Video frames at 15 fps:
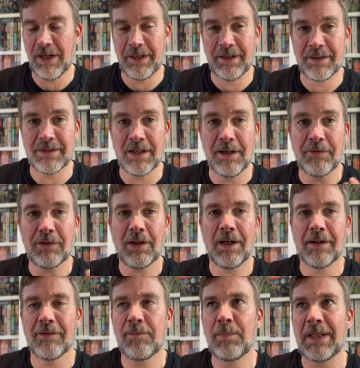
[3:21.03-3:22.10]
And as I've
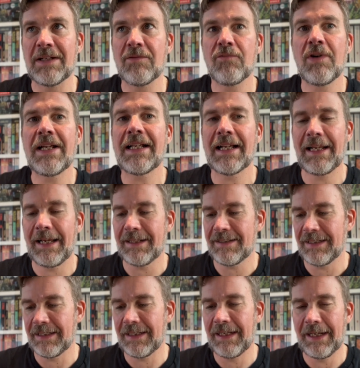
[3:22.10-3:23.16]
kind of been
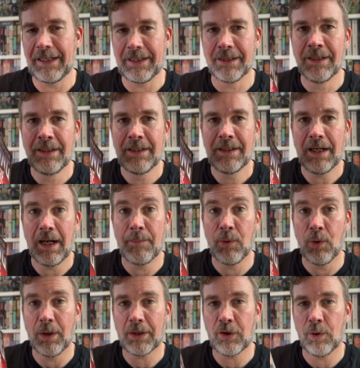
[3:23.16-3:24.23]
recollecting King, I
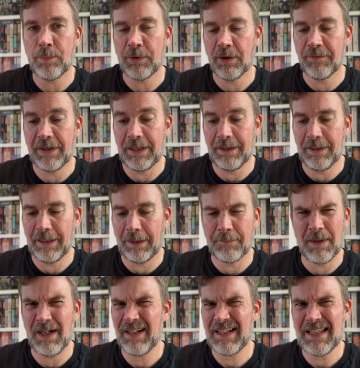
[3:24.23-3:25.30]
bought a copy of it,
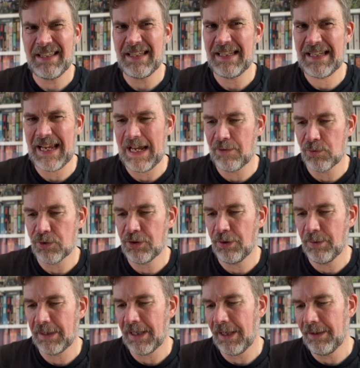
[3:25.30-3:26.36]
I guess a year or two
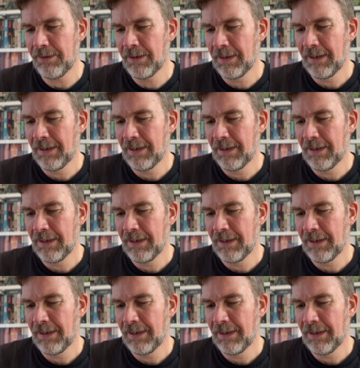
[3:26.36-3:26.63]
ago.